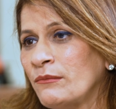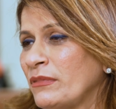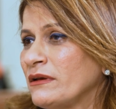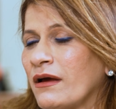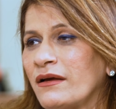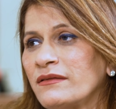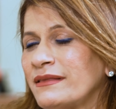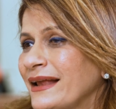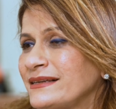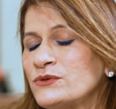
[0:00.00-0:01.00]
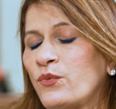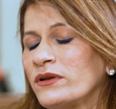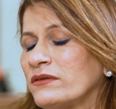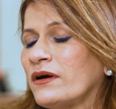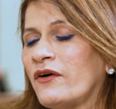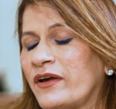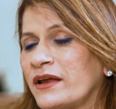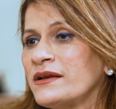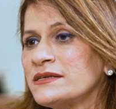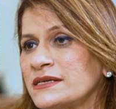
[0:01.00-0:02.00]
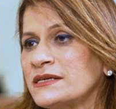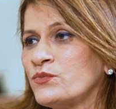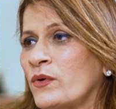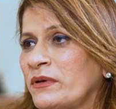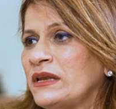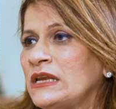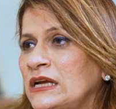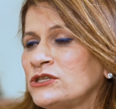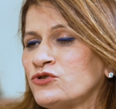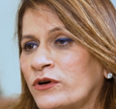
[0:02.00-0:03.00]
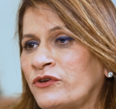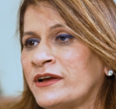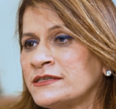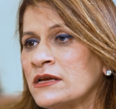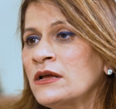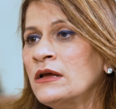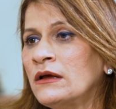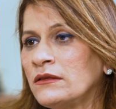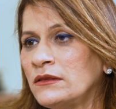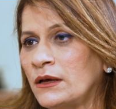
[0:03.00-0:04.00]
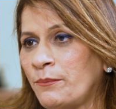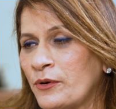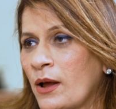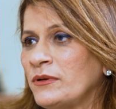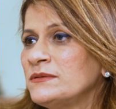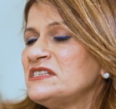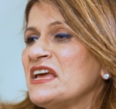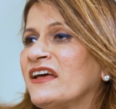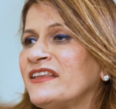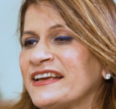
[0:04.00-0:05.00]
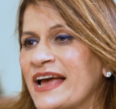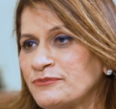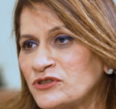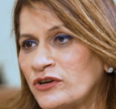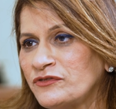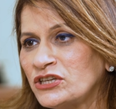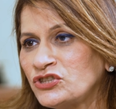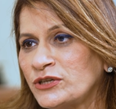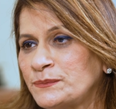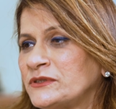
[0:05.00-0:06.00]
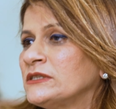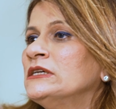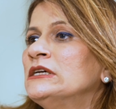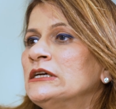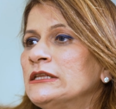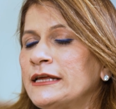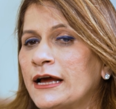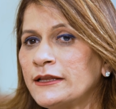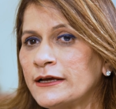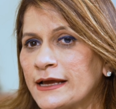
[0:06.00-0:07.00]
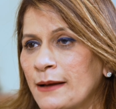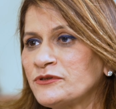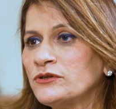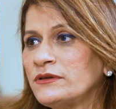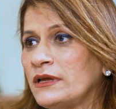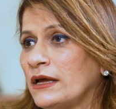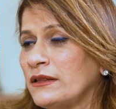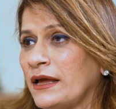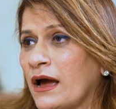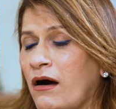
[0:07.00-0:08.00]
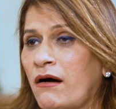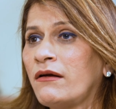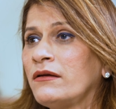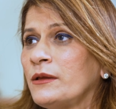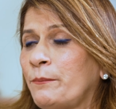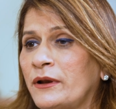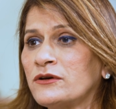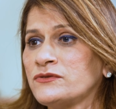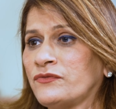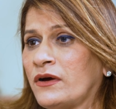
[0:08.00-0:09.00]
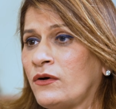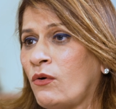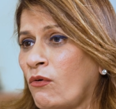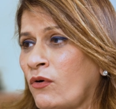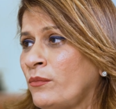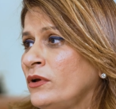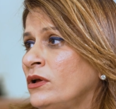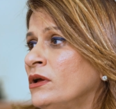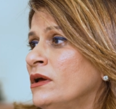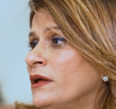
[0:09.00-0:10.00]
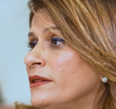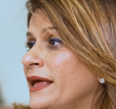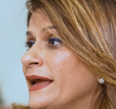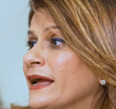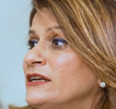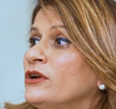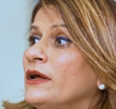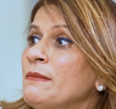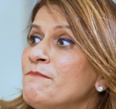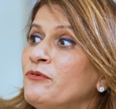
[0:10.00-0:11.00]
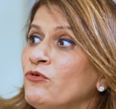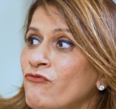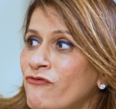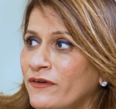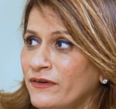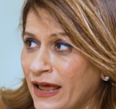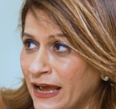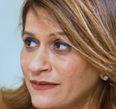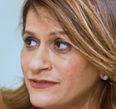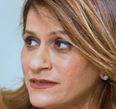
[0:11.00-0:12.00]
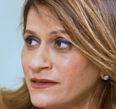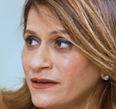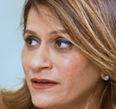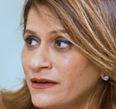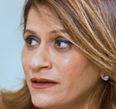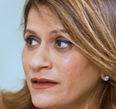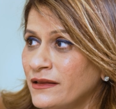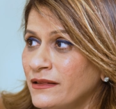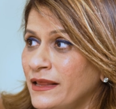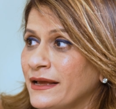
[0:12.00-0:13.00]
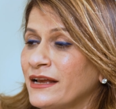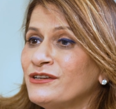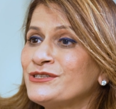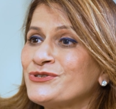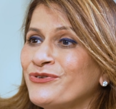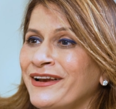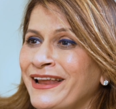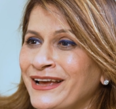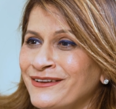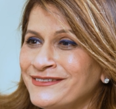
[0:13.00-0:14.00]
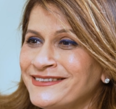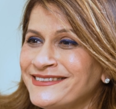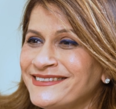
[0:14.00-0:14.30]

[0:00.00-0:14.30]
But that is what the awareness is. Women need to address the problems. They are the captain of their ships. They are the captain. They are the pillars of the home. They can improve lives. They can destroy lives.